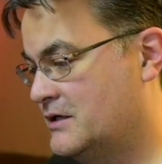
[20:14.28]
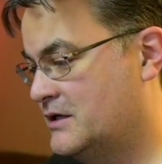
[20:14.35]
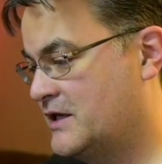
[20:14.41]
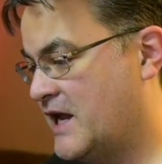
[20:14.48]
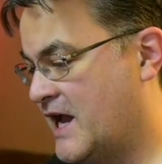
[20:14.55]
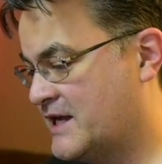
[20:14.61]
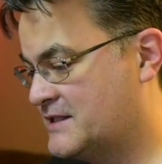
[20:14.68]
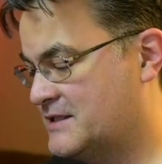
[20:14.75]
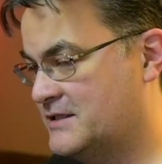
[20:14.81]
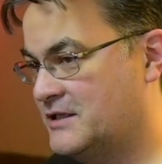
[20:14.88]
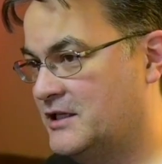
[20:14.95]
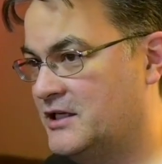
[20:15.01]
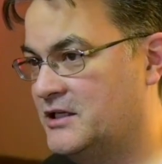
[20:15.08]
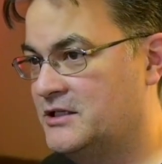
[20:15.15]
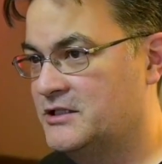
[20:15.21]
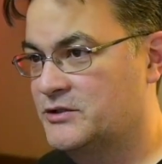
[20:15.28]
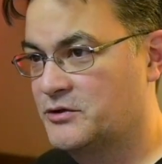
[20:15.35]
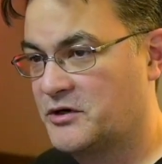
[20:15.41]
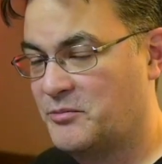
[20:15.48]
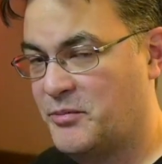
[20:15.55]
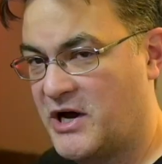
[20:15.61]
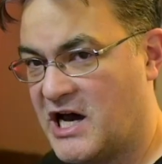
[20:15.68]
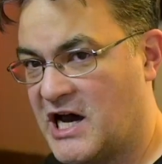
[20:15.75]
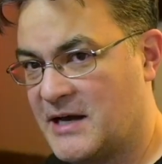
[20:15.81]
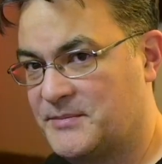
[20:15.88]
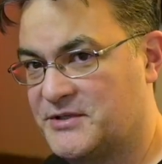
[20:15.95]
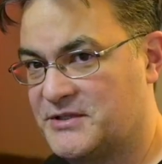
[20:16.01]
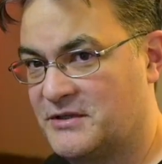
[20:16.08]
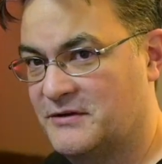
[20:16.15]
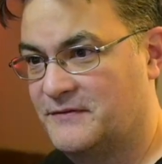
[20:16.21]
Cassidy sort of
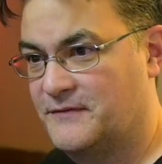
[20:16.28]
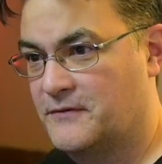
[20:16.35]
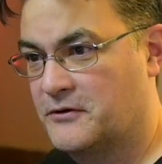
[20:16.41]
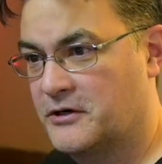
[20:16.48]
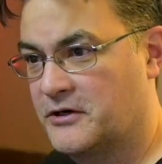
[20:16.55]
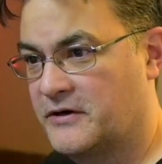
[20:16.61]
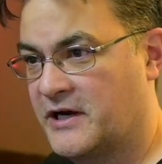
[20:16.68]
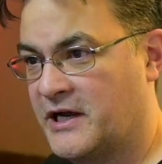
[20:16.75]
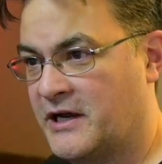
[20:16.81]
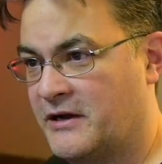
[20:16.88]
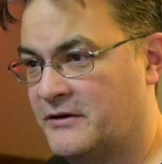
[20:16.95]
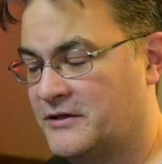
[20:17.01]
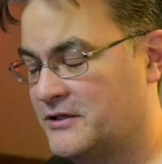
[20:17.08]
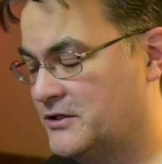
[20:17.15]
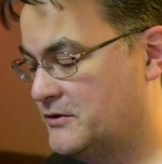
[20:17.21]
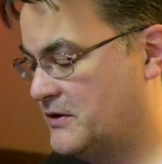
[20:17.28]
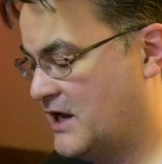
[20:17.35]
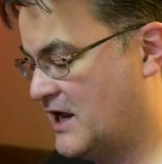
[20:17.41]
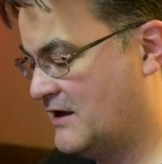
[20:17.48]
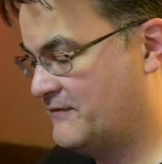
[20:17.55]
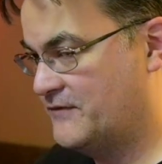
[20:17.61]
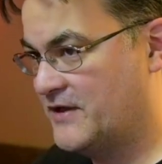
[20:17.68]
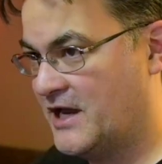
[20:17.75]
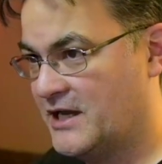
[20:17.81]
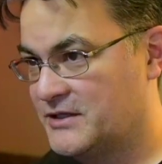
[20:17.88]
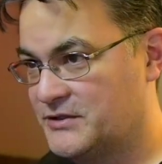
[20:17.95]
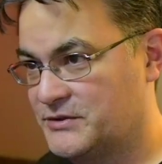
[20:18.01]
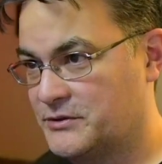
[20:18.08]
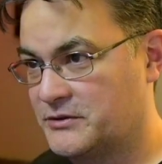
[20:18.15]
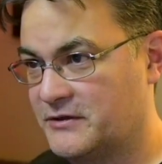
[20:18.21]
pops in the foreground and you have
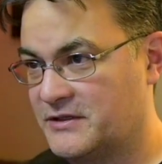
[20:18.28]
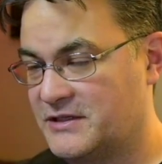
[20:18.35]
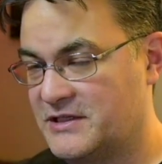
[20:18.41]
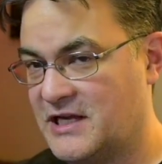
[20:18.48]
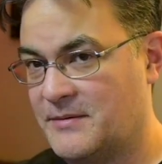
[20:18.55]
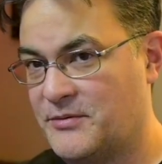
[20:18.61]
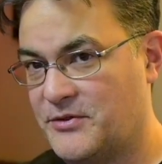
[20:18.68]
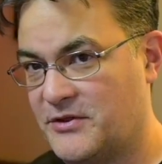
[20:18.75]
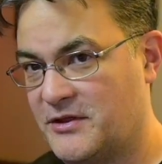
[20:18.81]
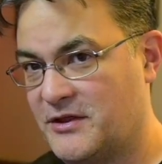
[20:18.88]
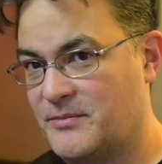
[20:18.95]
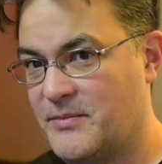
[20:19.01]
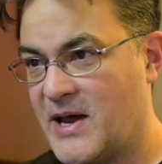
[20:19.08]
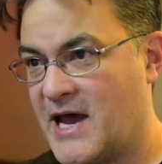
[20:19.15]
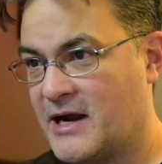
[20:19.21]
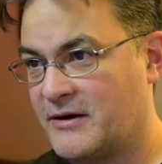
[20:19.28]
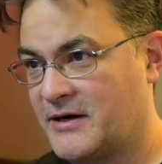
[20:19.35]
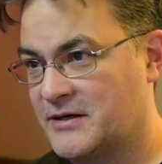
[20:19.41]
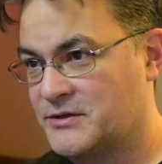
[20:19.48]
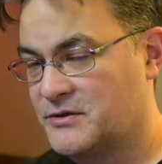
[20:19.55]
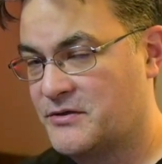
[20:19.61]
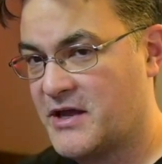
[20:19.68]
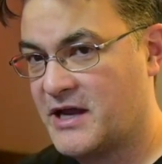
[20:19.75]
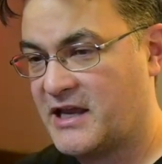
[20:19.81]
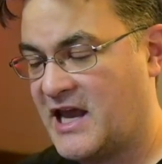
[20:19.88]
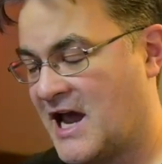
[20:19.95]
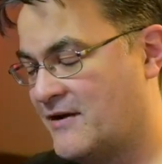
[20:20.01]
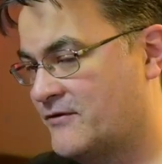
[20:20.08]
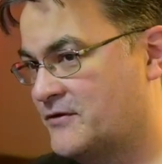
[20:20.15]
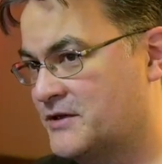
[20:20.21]
that sort of depth in the background, so that
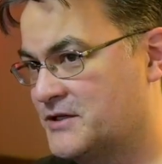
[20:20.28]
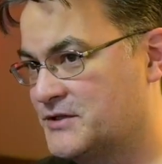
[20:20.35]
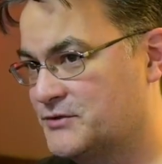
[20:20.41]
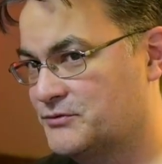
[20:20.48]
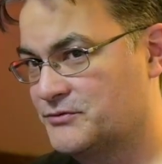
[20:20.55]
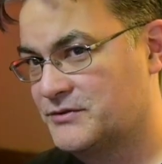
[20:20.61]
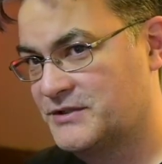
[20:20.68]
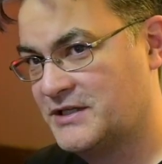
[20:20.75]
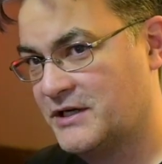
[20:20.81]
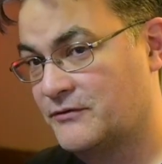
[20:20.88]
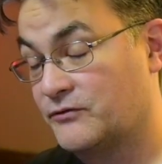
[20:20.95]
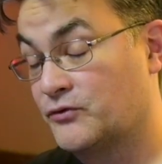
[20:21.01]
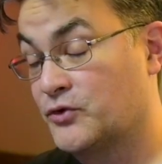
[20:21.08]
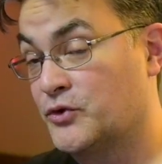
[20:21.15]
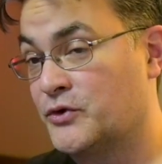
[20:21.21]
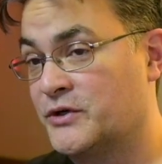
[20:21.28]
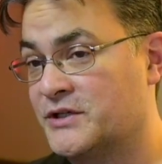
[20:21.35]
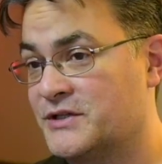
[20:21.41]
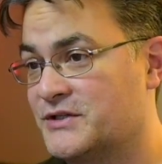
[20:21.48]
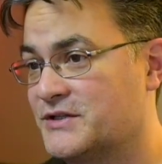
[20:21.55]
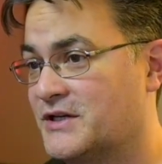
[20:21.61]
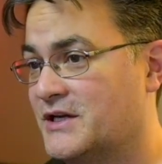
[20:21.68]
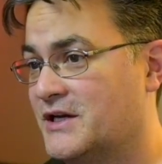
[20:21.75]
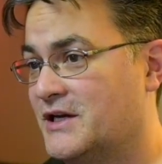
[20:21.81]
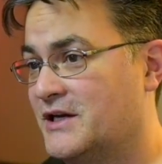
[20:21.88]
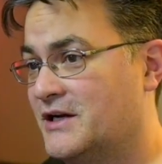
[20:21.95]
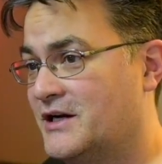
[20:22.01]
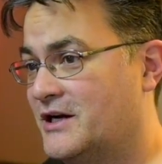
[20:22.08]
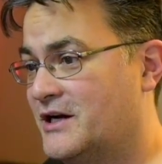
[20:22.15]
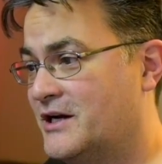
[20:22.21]
cavernous set of ruins
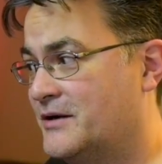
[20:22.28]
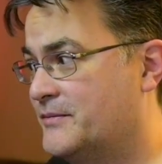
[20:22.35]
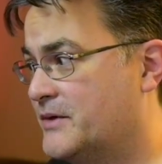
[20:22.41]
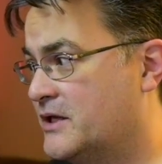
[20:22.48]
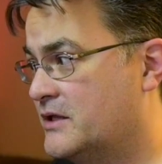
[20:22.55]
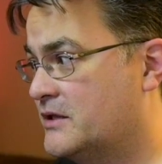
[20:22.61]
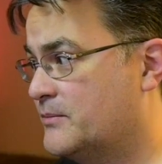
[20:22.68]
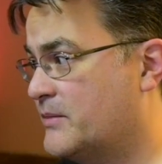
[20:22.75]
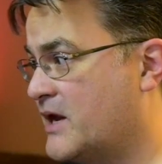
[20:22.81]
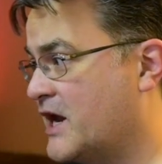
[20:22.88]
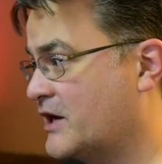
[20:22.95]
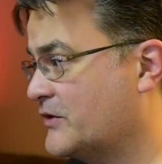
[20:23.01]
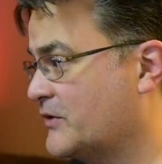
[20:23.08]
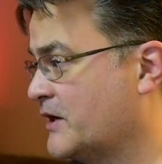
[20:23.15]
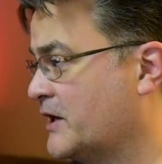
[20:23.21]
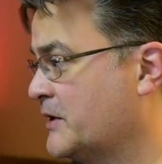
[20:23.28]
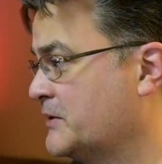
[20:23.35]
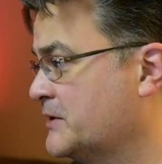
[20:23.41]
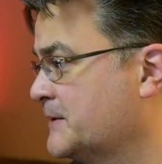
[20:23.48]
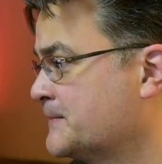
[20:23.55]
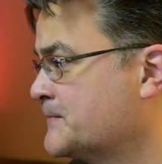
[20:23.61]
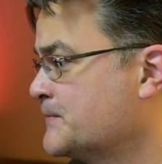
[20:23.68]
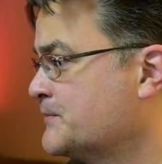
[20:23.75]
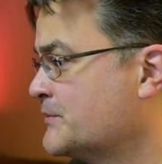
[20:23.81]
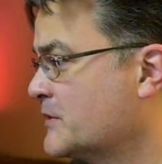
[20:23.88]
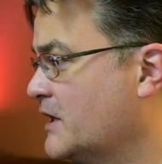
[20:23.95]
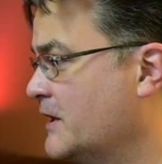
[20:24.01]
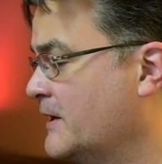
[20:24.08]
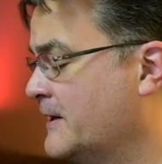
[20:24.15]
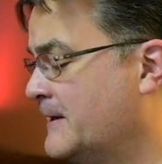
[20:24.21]
in the background.
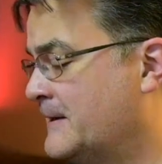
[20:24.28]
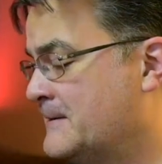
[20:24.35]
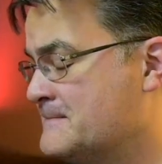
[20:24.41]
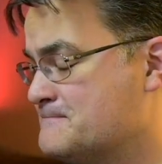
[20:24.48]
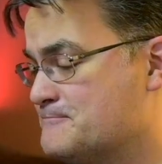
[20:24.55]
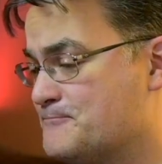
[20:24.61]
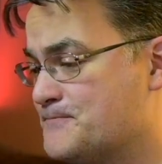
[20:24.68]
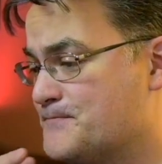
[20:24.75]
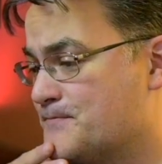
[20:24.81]
And